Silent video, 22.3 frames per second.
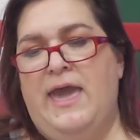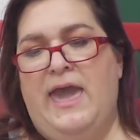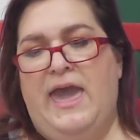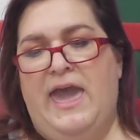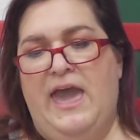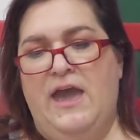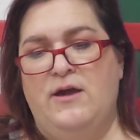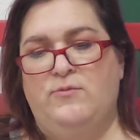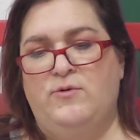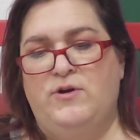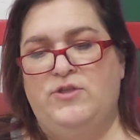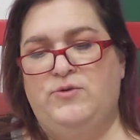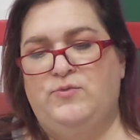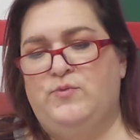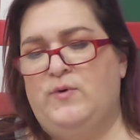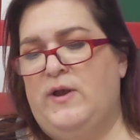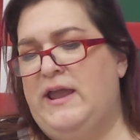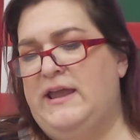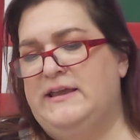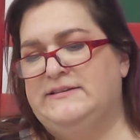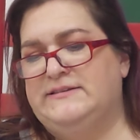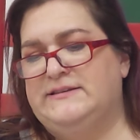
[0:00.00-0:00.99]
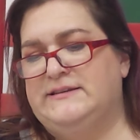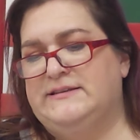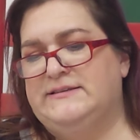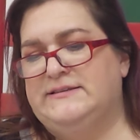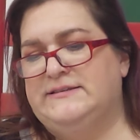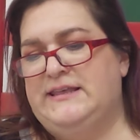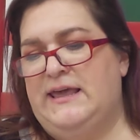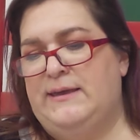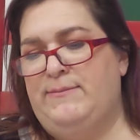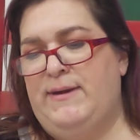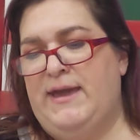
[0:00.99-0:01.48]
And with raisins,
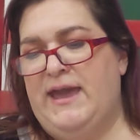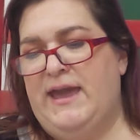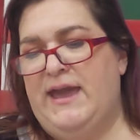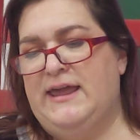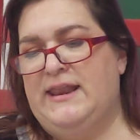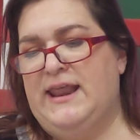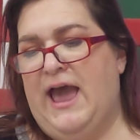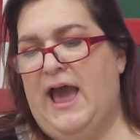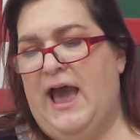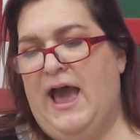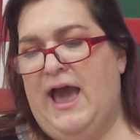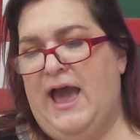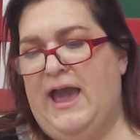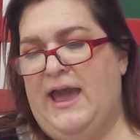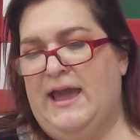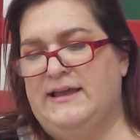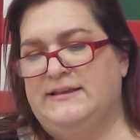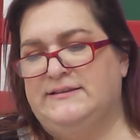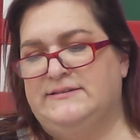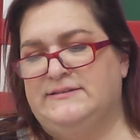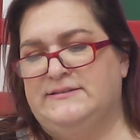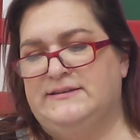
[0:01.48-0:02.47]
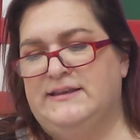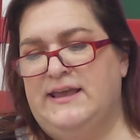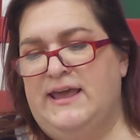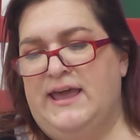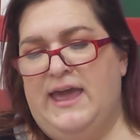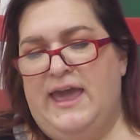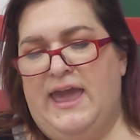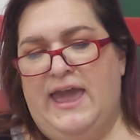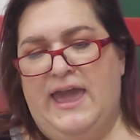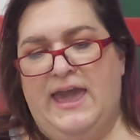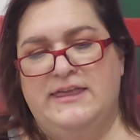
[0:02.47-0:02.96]
they made eyes,
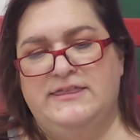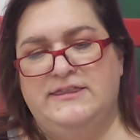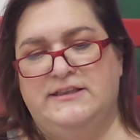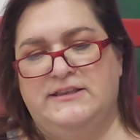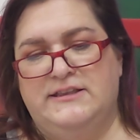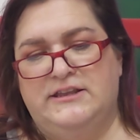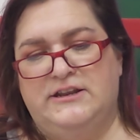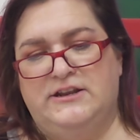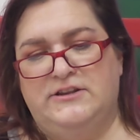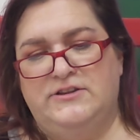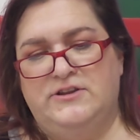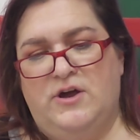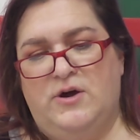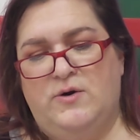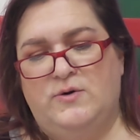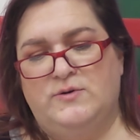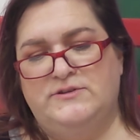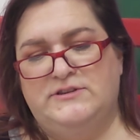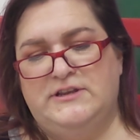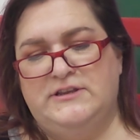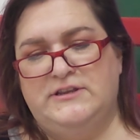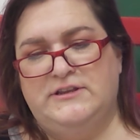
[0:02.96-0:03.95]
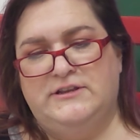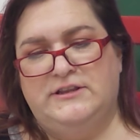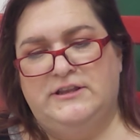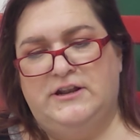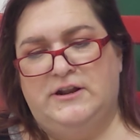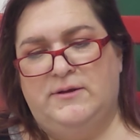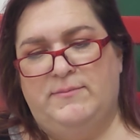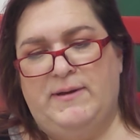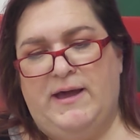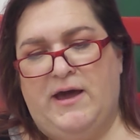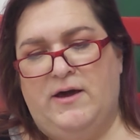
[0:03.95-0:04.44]
and the little nose and the
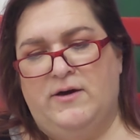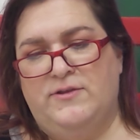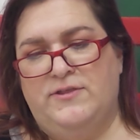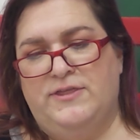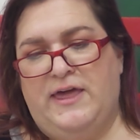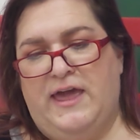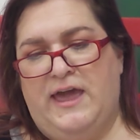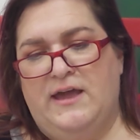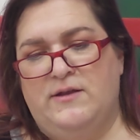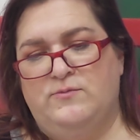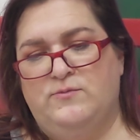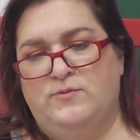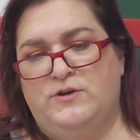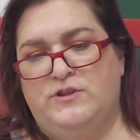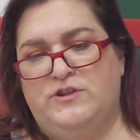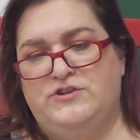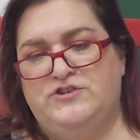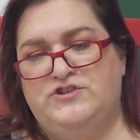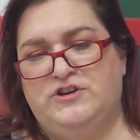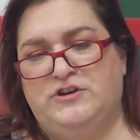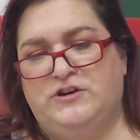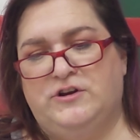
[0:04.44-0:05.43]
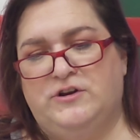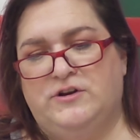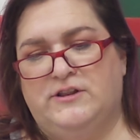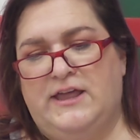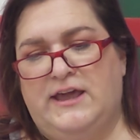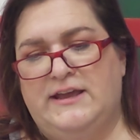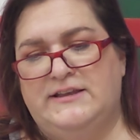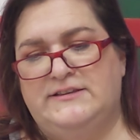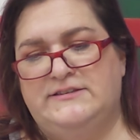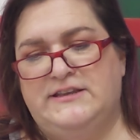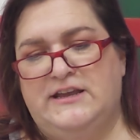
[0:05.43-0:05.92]
little mouth, and with sugar
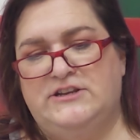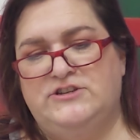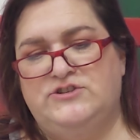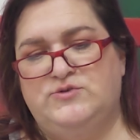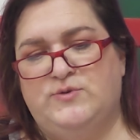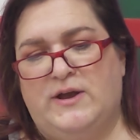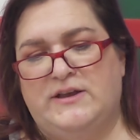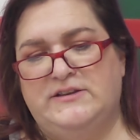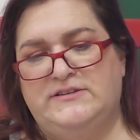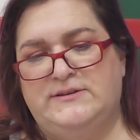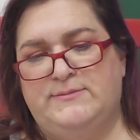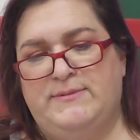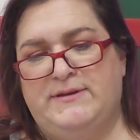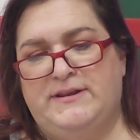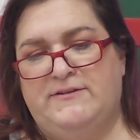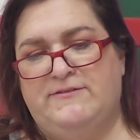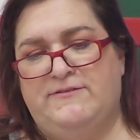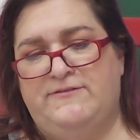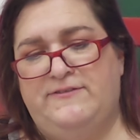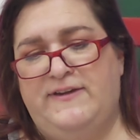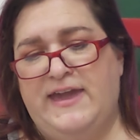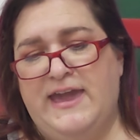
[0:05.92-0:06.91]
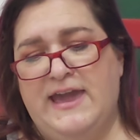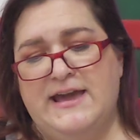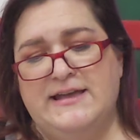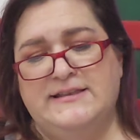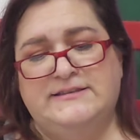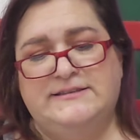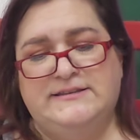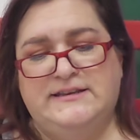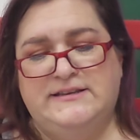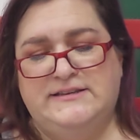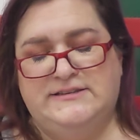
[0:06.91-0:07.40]
glaze, they dressed him in a
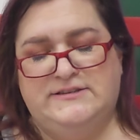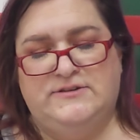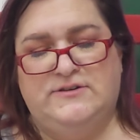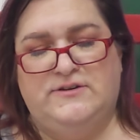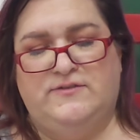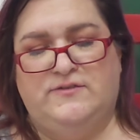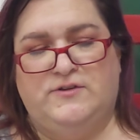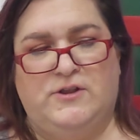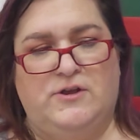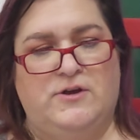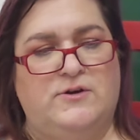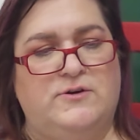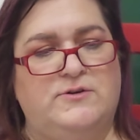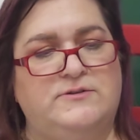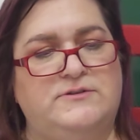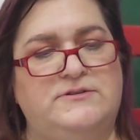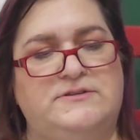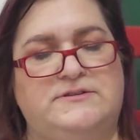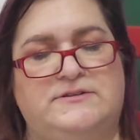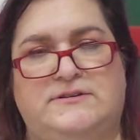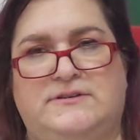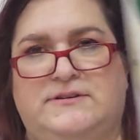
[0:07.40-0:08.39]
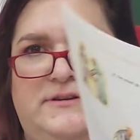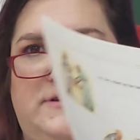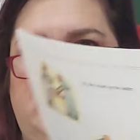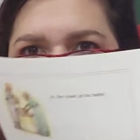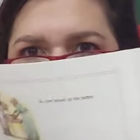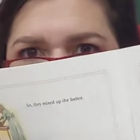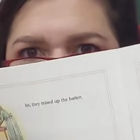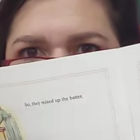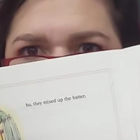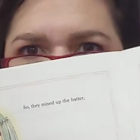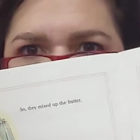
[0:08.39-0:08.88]
fancy suit of clothes.
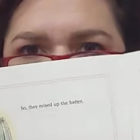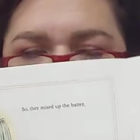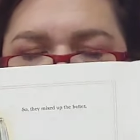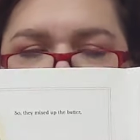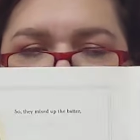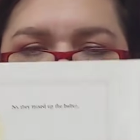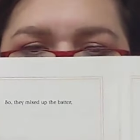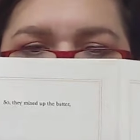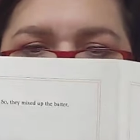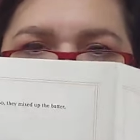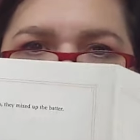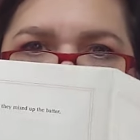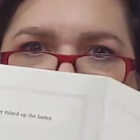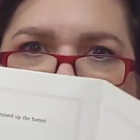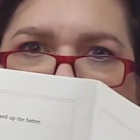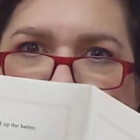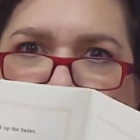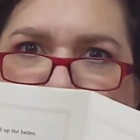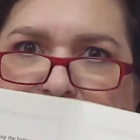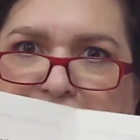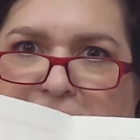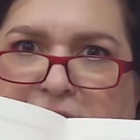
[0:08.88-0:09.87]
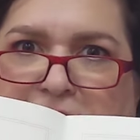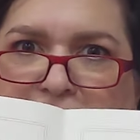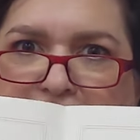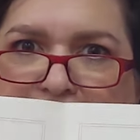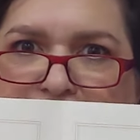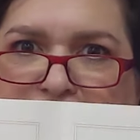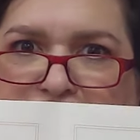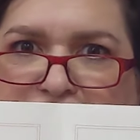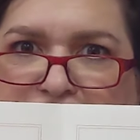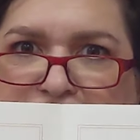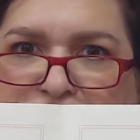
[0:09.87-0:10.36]
Do you see them making
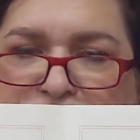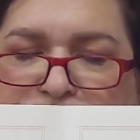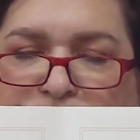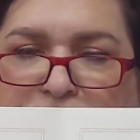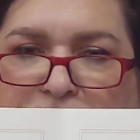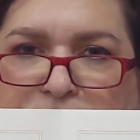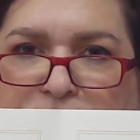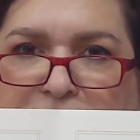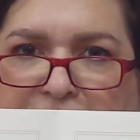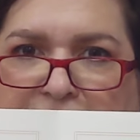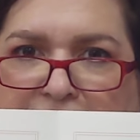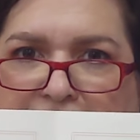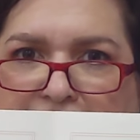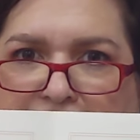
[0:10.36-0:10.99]
the gingerbread man?